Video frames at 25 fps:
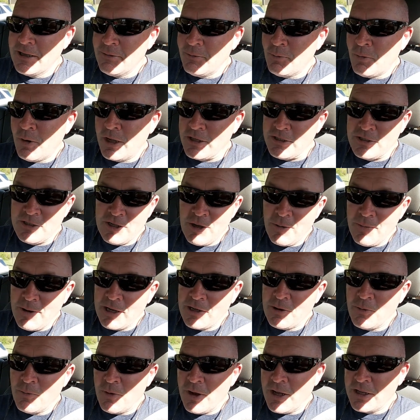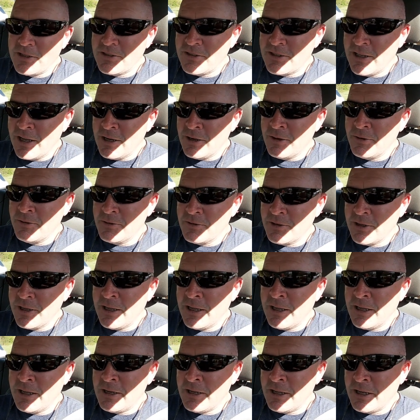watch go back and watch those
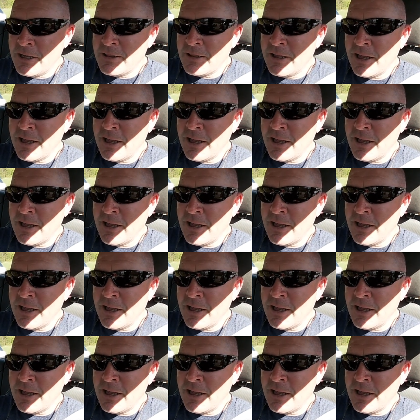and uh,